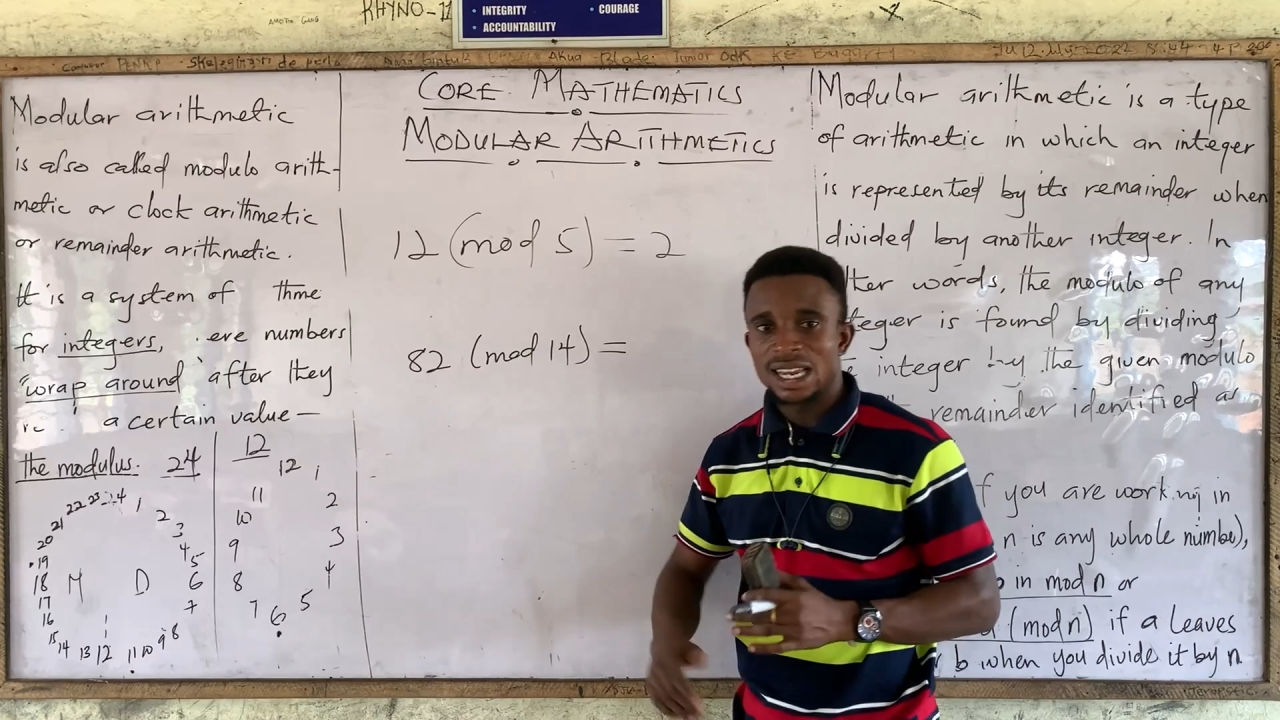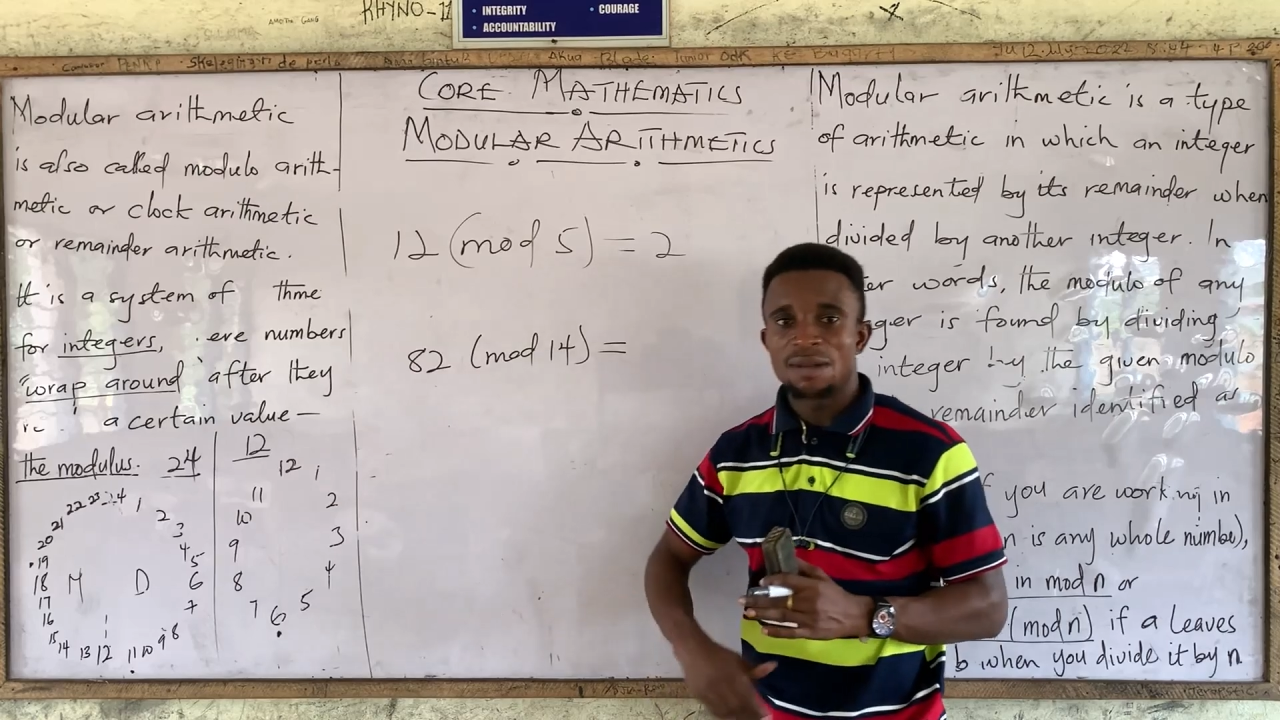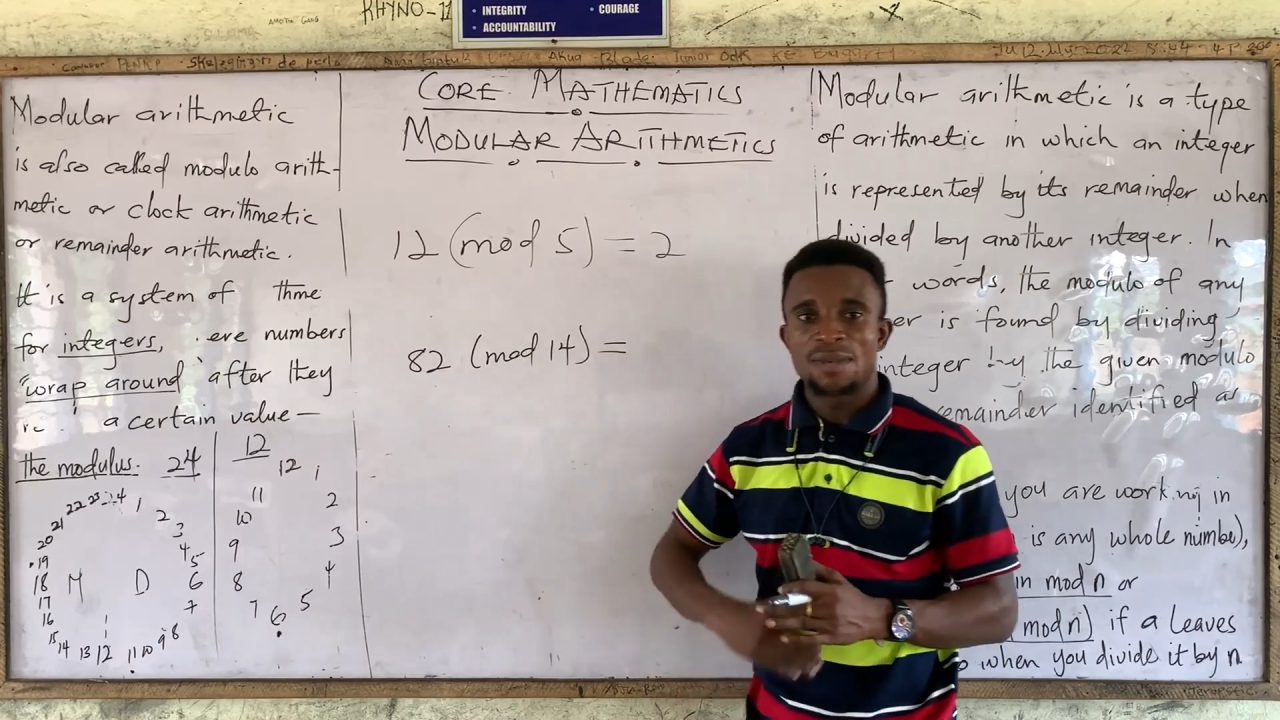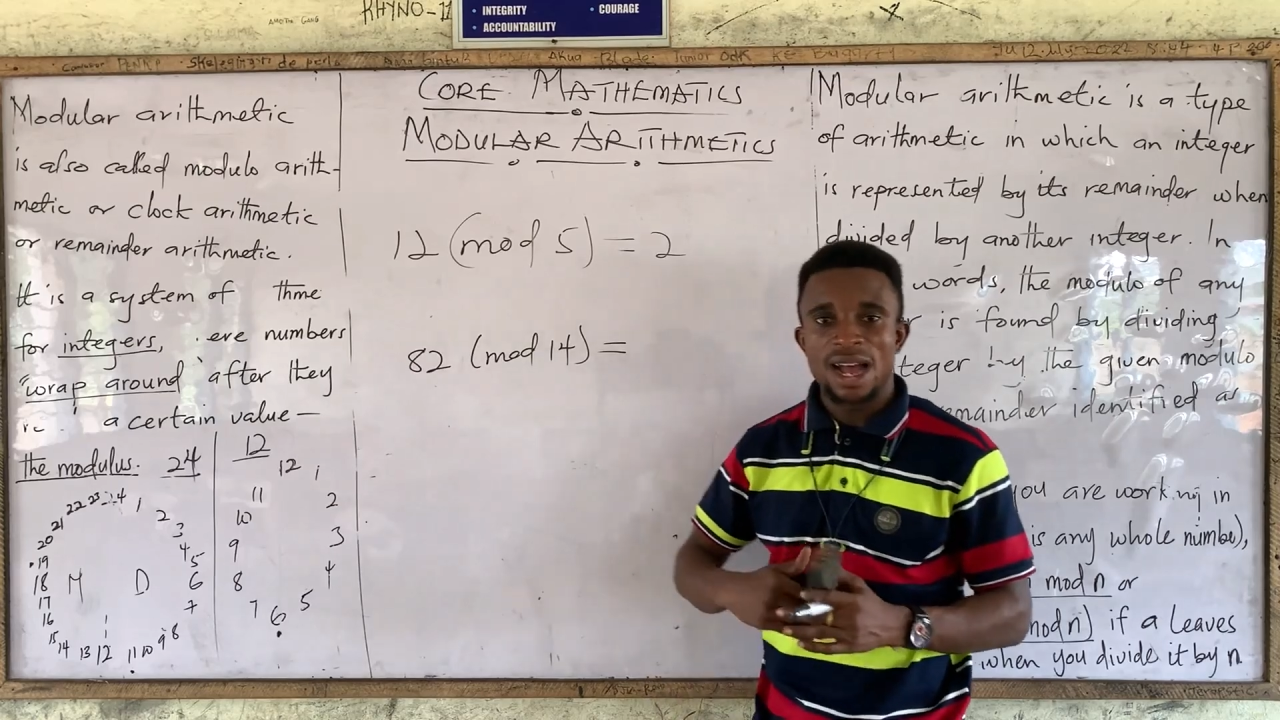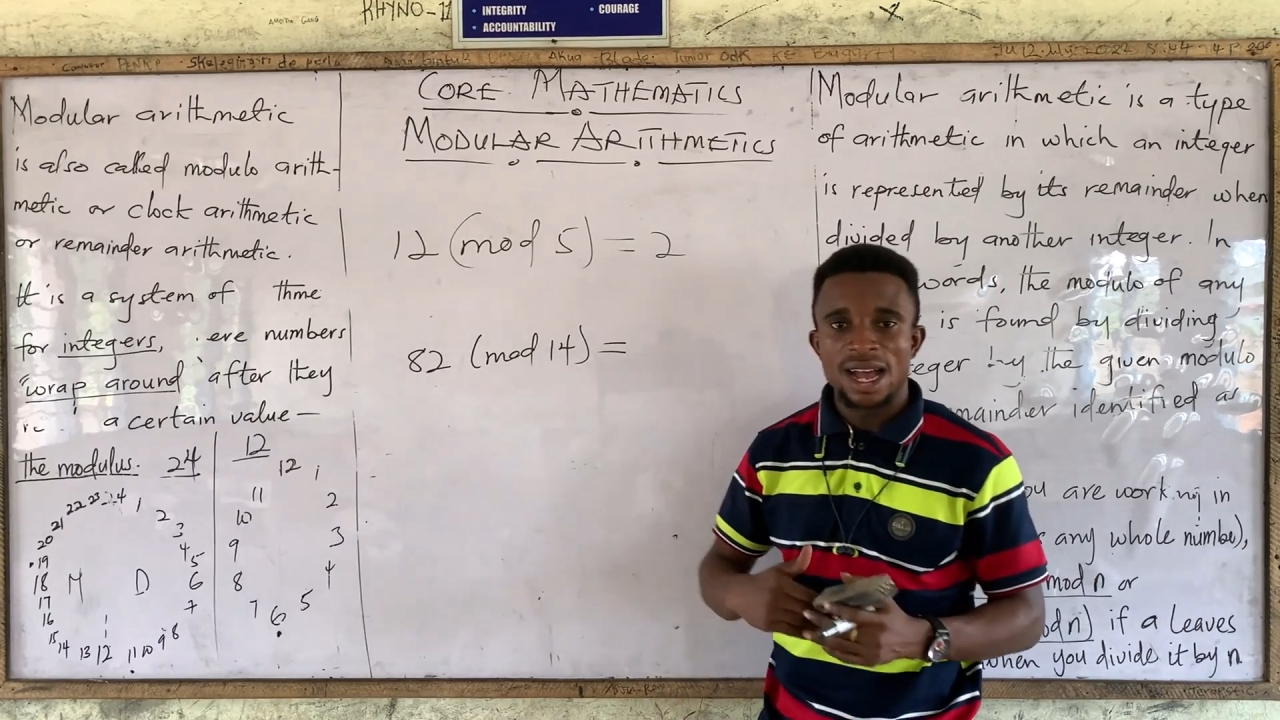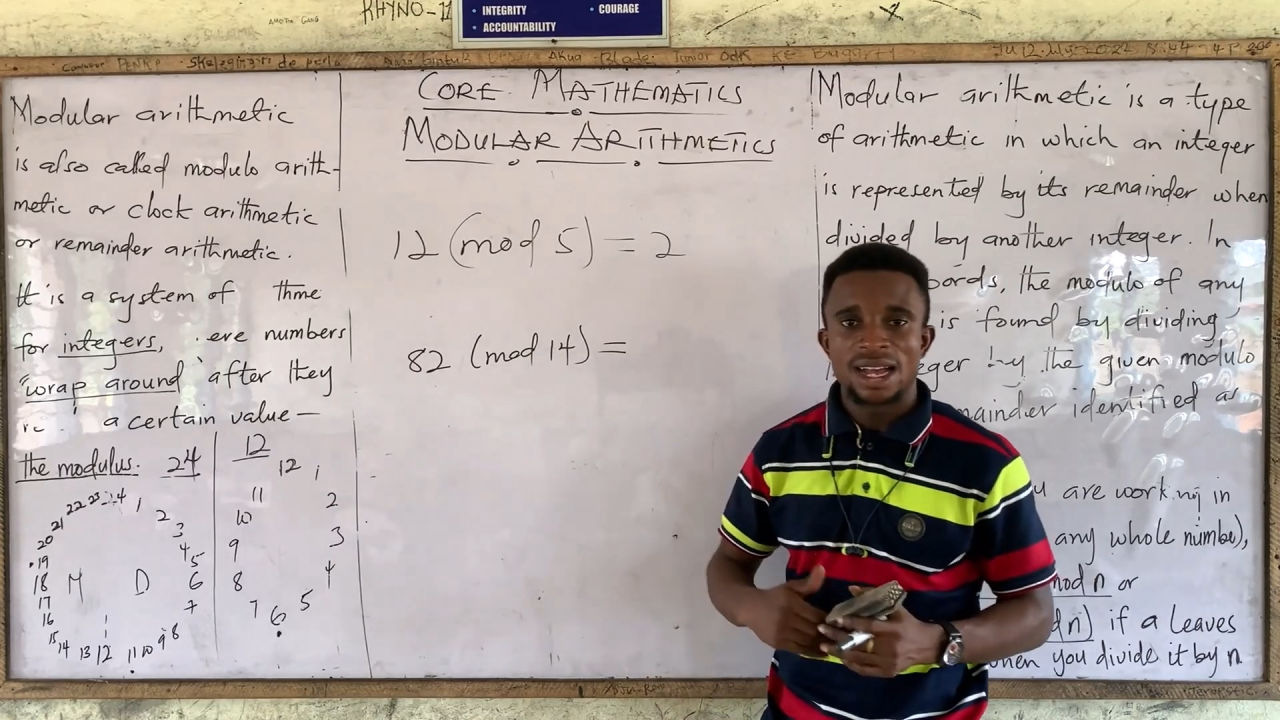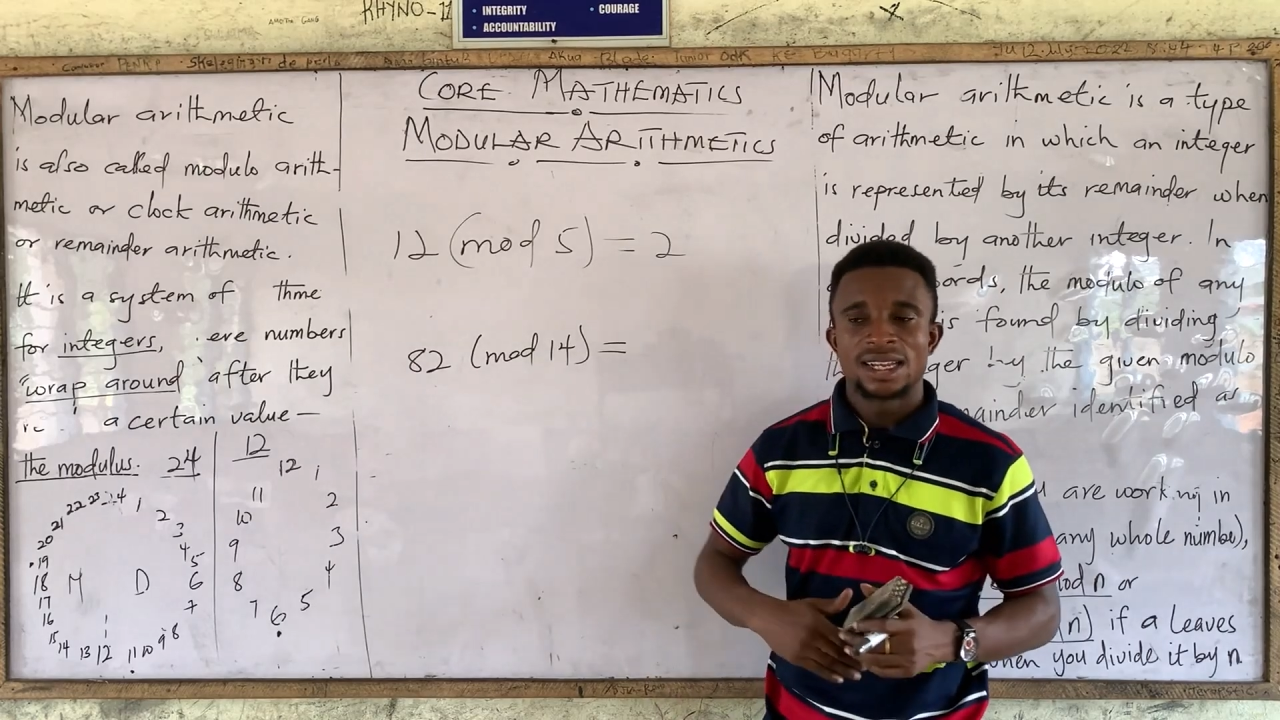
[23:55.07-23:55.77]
number